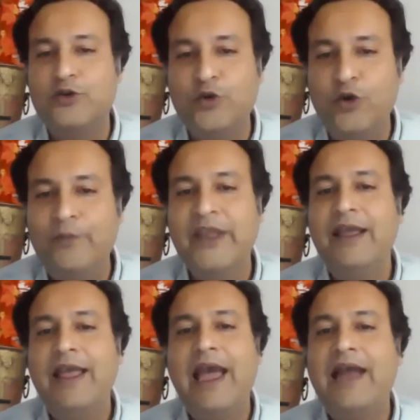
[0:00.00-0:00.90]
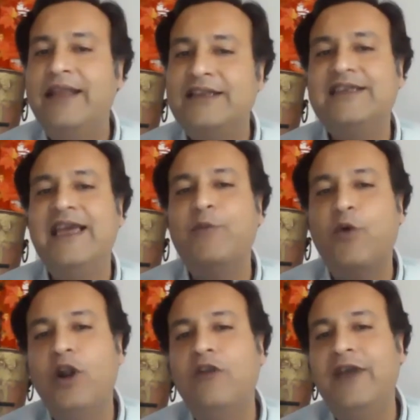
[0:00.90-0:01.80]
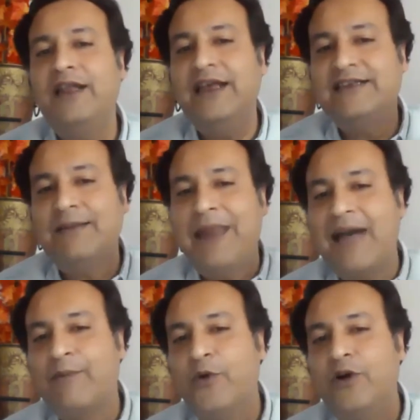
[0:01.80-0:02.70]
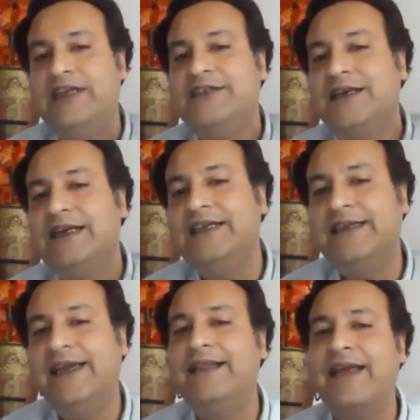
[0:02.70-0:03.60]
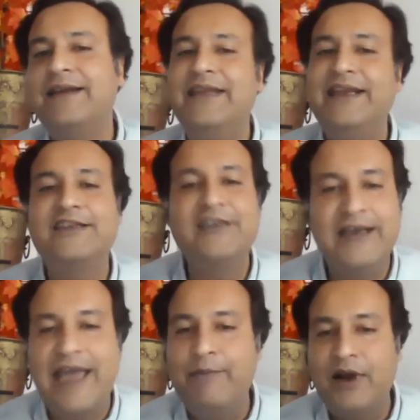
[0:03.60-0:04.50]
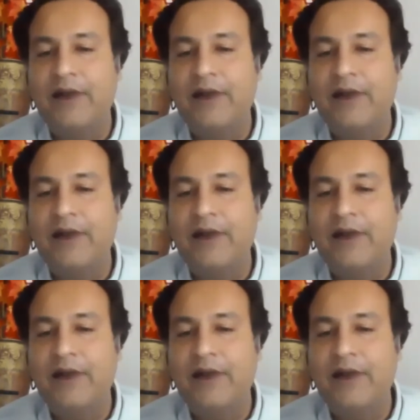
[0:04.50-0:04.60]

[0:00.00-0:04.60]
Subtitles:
to Zoom, and then same old way, there is a blackboard, teacher teaching, and then there is just some camera.